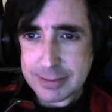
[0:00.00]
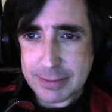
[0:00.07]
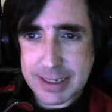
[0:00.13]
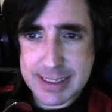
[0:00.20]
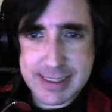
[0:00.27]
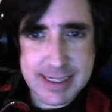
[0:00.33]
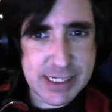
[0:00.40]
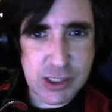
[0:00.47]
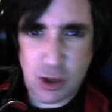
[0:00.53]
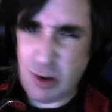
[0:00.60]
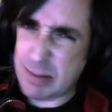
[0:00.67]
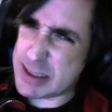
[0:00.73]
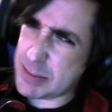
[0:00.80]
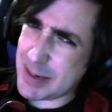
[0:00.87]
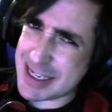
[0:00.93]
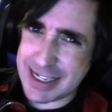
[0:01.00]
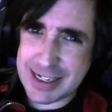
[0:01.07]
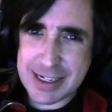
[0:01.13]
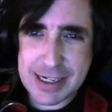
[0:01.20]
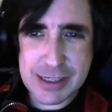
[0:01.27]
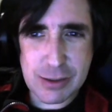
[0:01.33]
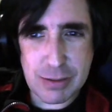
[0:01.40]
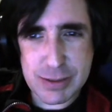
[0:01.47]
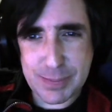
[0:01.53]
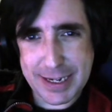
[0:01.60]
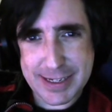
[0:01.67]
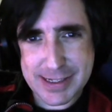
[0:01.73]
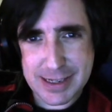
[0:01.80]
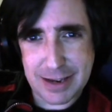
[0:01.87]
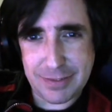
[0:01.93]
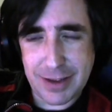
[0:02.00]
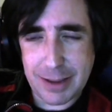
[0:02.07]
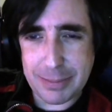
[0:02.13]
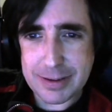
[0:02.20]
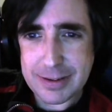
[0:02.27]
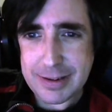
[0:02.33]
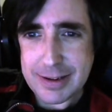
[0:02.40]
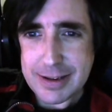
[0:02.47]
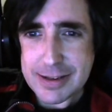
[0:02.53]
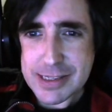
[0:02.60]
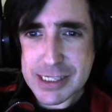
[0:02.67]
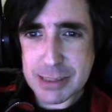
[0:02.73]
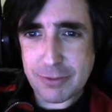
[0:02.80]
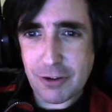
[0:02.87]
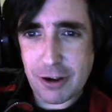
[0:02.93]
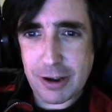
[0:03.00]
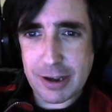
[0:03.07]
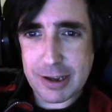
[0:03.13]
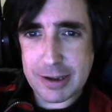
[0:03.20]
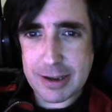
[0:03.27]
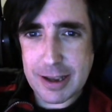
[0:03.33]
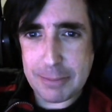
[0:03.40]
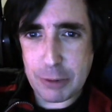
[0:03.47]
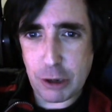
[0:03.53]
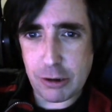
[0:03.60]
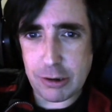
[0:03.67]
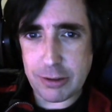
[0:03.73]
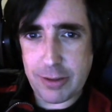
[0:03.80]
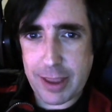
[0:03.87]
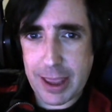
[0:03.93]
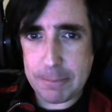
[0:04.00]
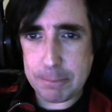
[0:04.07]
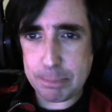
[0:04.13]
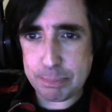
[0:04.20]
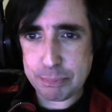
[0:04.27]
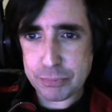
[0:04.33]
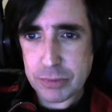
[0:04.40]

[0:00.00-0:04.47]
because Dizzy's always busy, he's always picking stuff up. So we've got a bugle there.